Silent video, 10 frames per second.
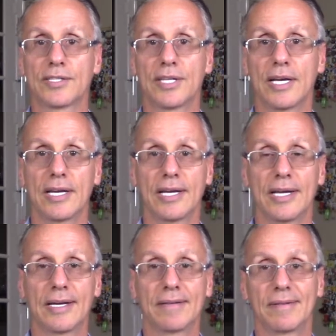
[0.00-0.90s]

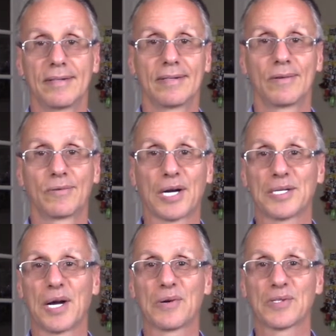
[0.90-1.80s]
the
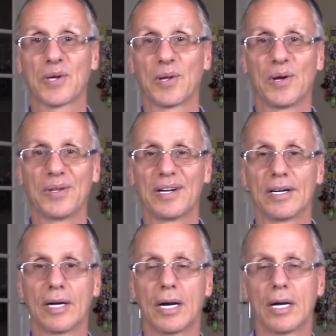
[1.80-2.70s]
right now sole
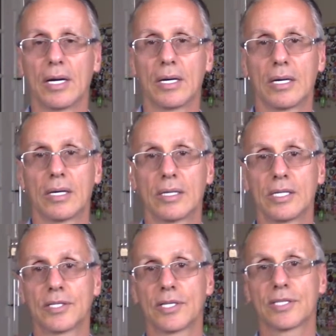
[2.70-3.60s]
owner,
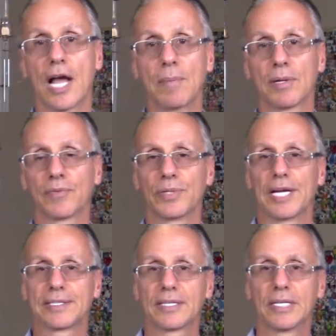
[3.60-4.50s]
is liable for
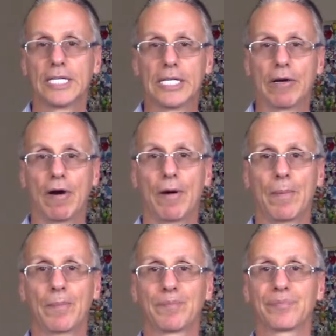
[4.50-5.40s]
that.
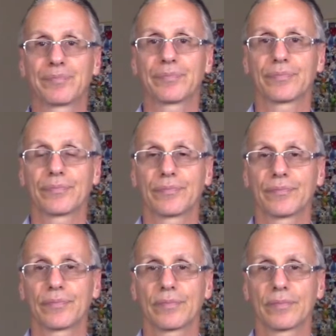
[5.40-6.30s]
And
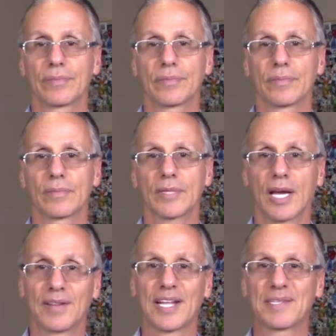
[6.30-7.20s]

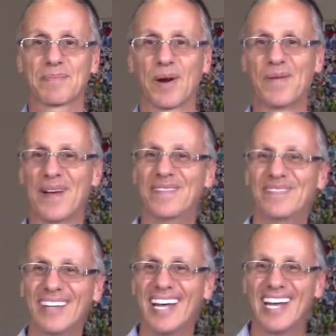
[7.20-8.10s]
that's a problem.
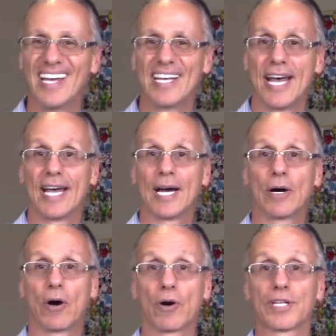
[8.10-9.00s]

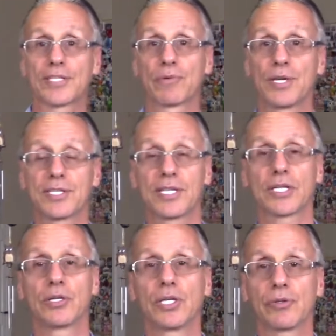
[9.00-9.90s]
Or that's a risk
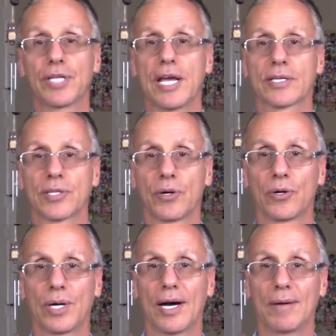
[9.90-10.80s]
that you need to take.
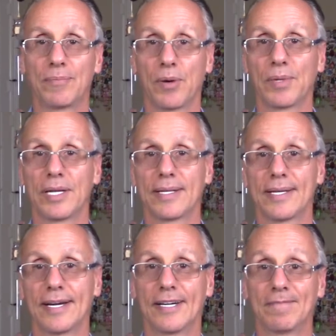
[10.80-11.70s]
So
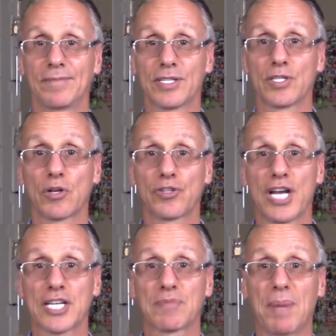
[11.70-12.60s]
probably there's no
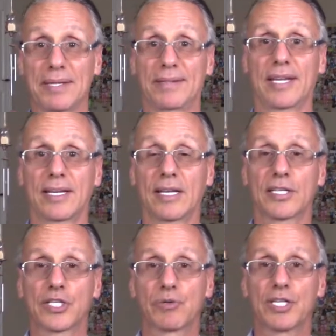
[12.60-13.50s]
chance but
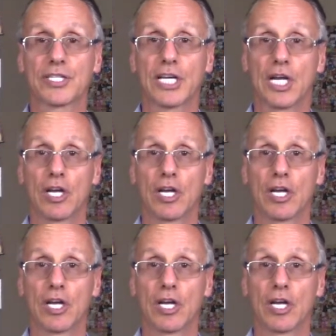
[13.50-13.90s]
taking this risk